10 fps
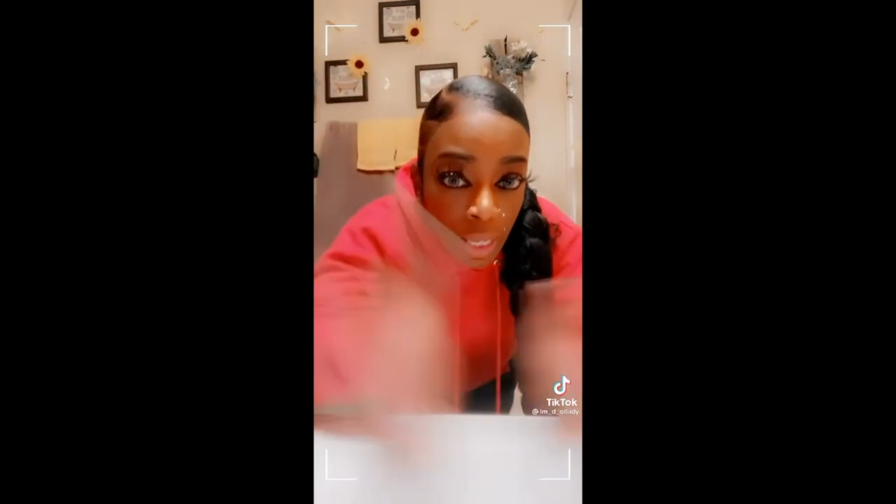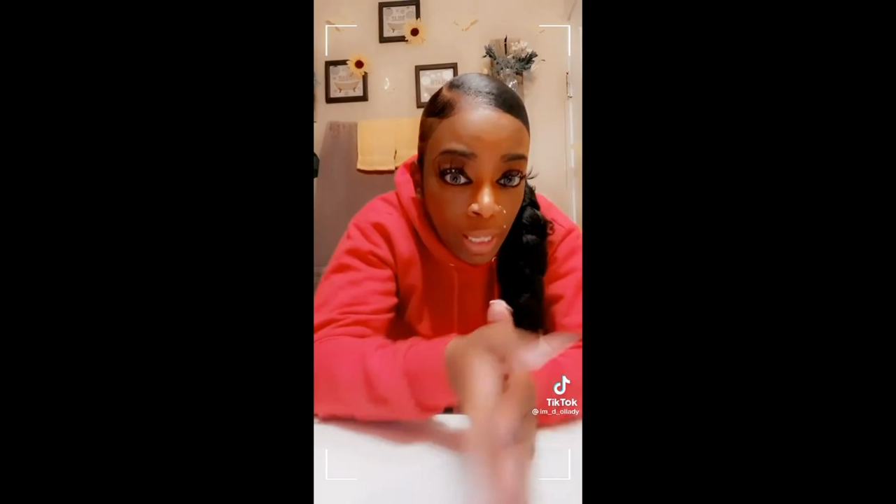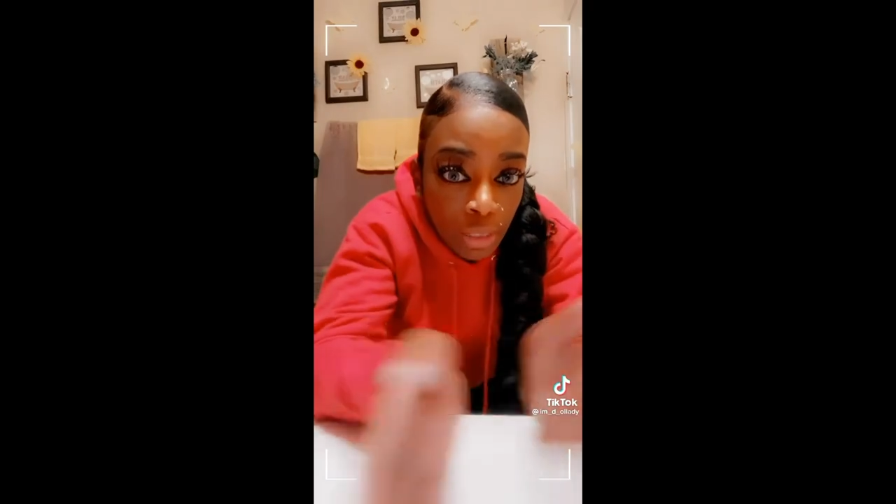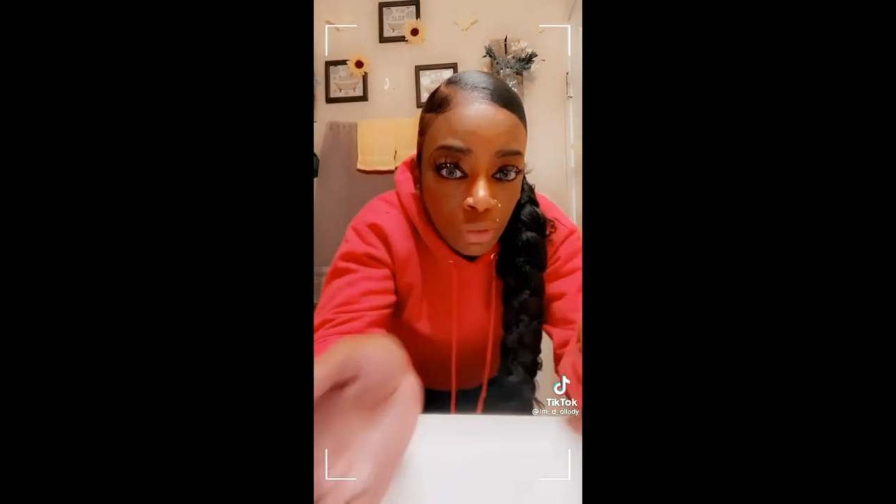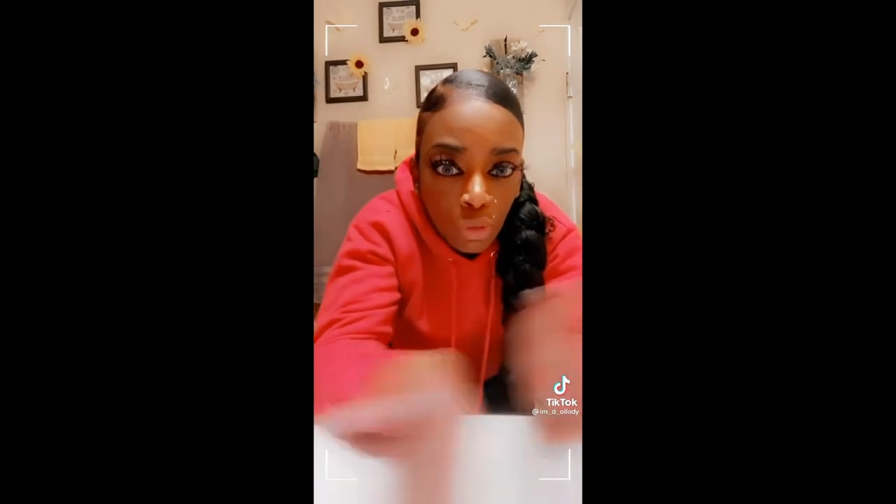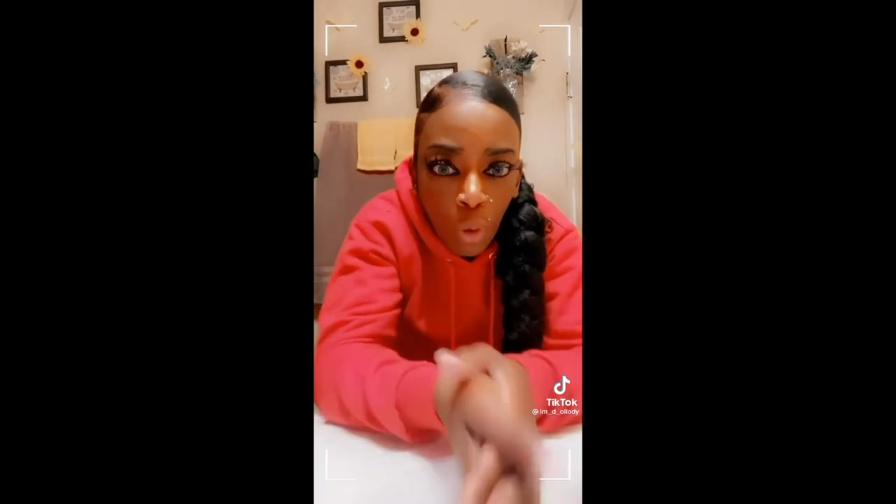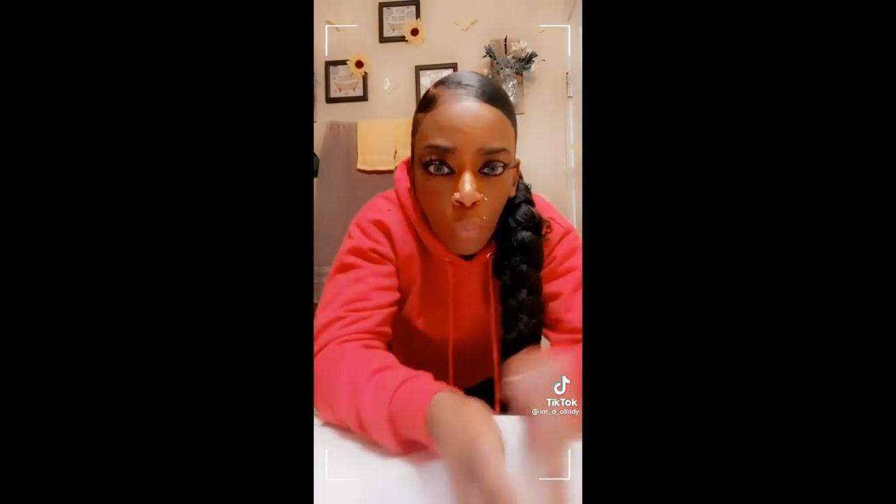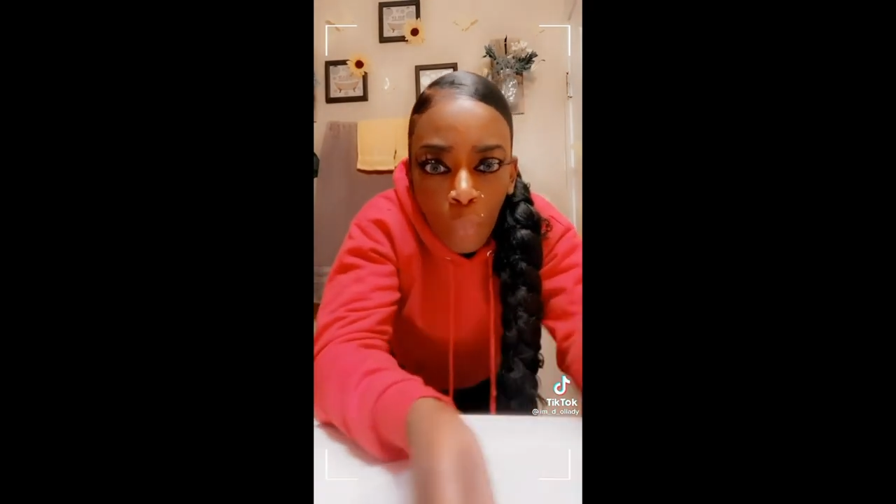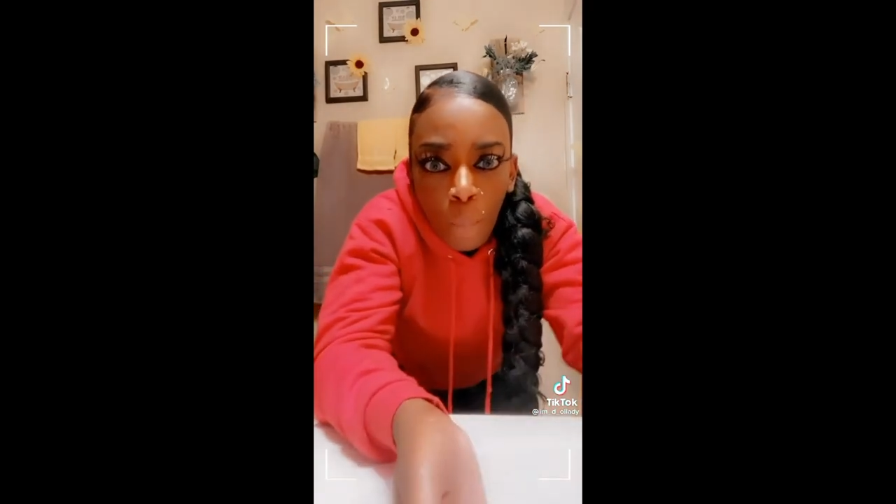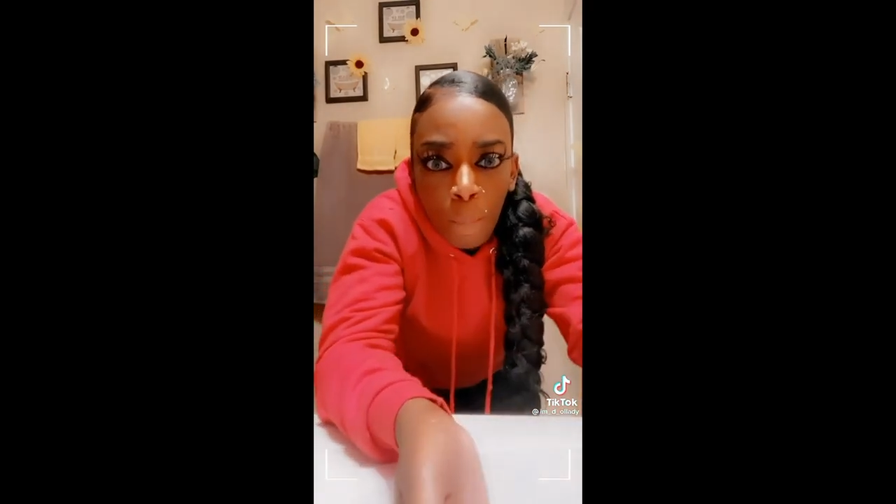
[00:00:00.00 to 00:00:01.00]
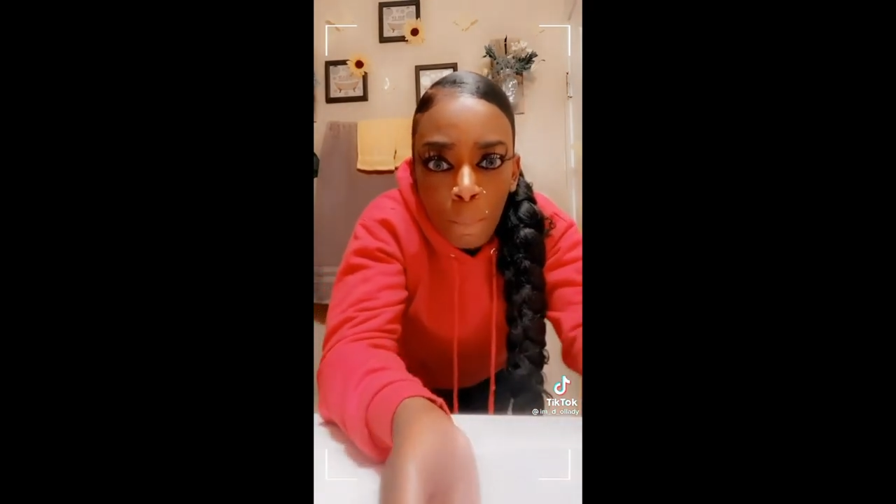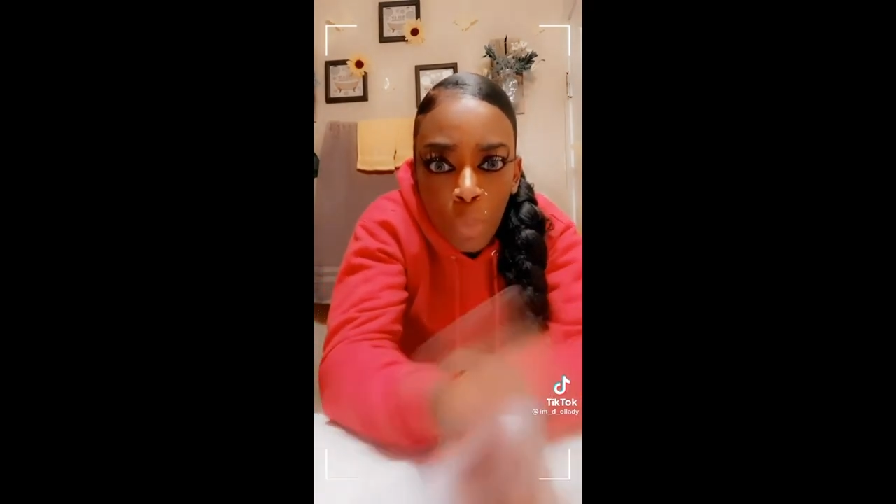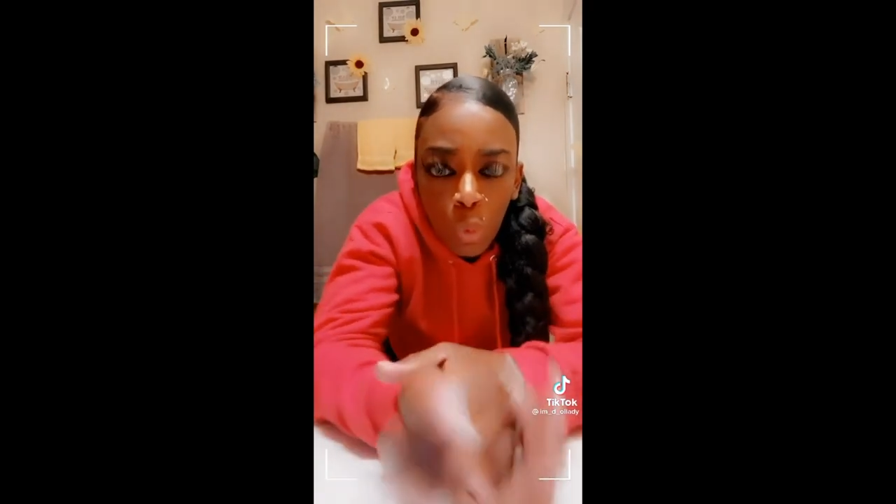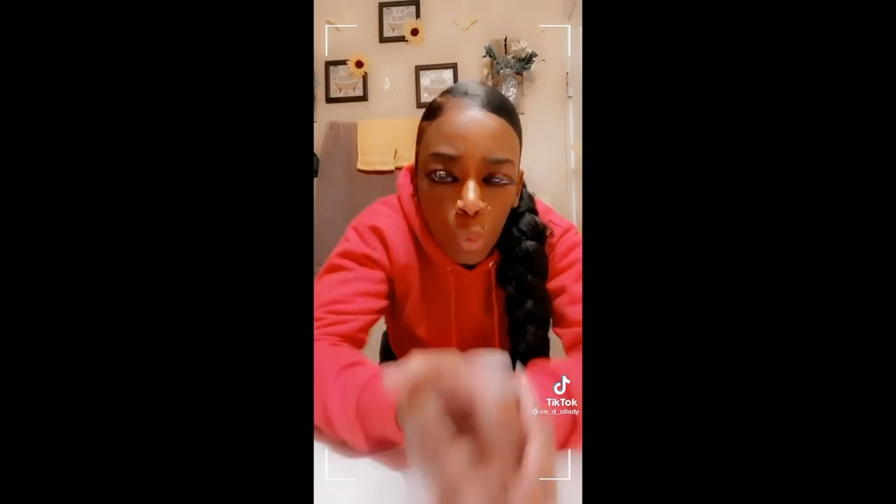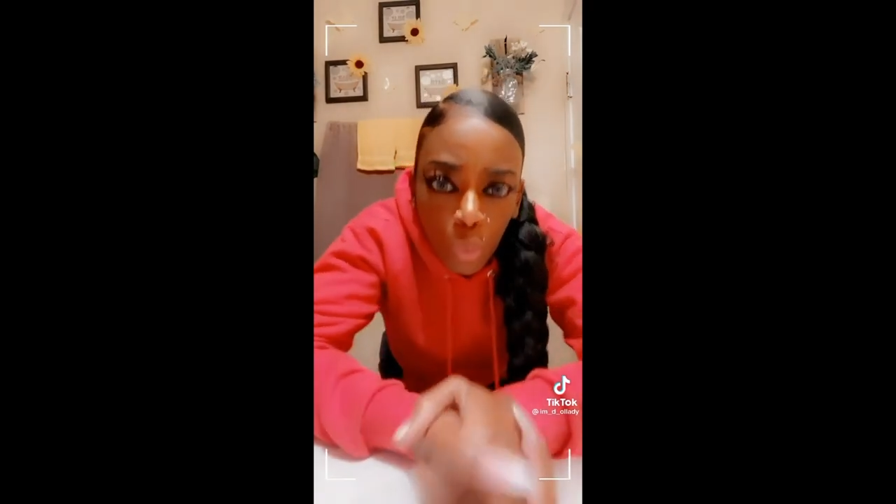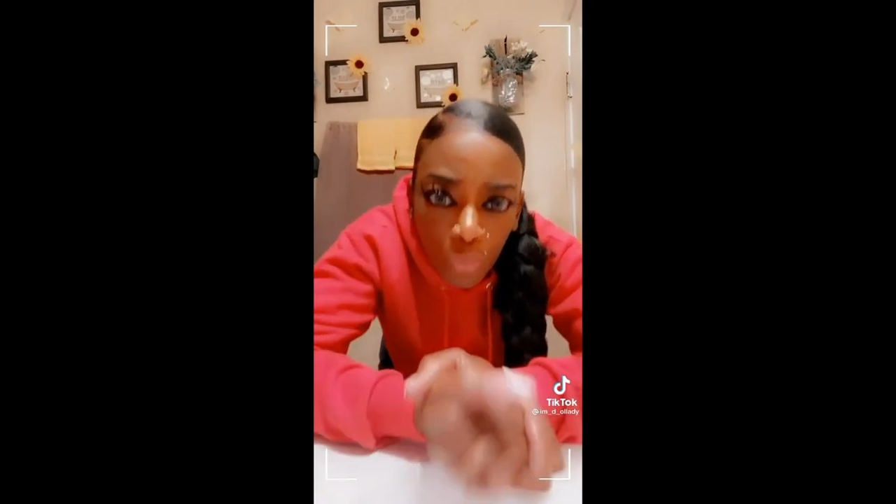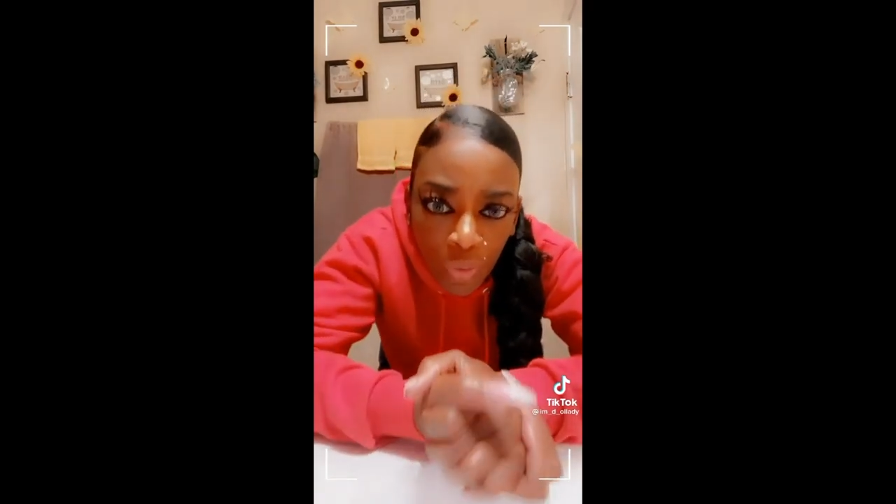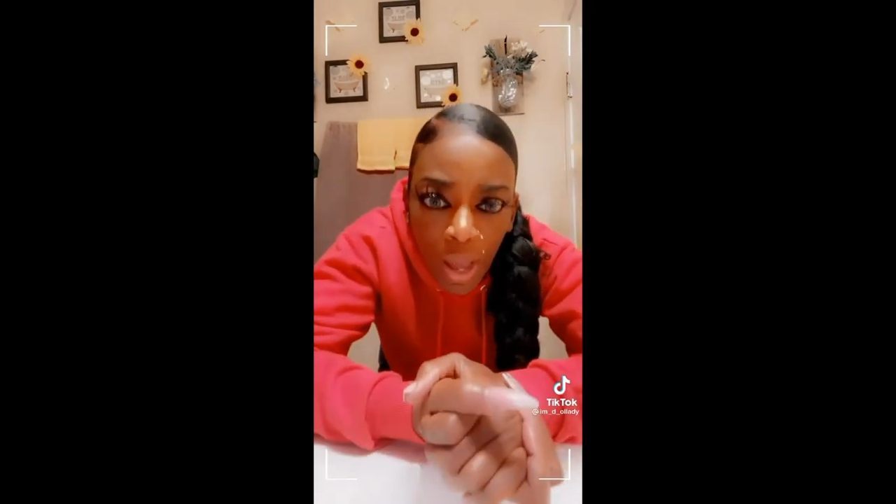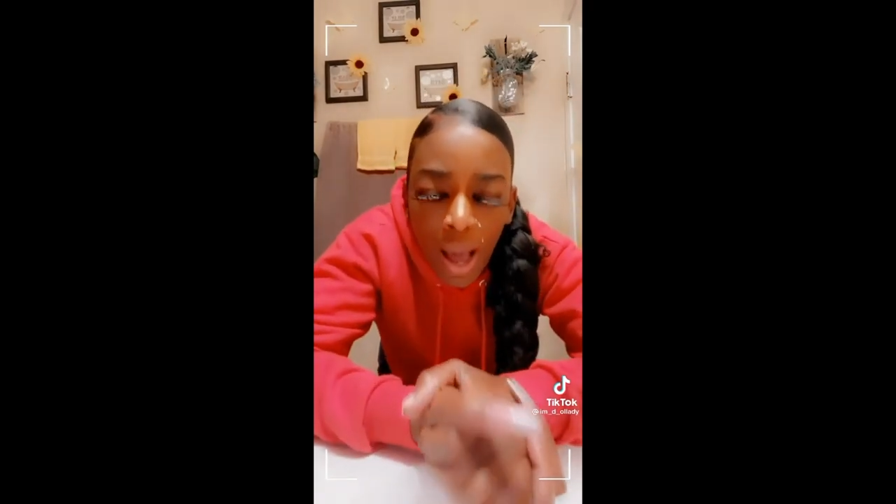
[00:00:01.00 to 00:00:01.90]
It don't move.